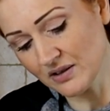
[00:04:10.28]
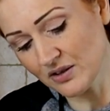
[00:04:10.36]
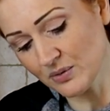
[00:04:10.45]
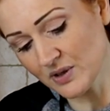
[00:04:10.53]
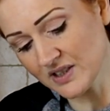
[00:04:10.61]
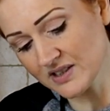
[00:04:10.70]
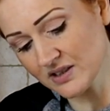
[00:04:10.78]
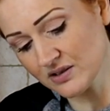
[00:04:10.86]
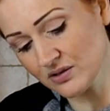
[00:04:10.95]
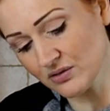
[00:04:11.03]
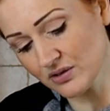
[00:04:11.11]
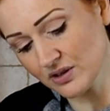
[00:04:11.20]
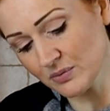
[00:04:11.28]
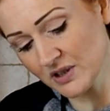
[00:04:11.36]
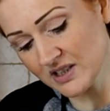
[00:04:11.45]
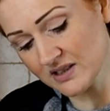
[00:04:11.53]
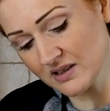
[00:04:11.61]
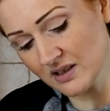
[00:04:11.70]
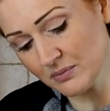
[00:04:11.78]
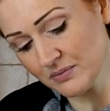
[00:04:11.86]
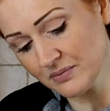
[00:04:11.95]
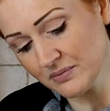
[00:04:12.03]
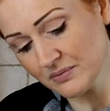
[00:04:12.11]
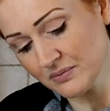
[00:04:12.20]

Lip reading: Otherwise it's not going to be the same.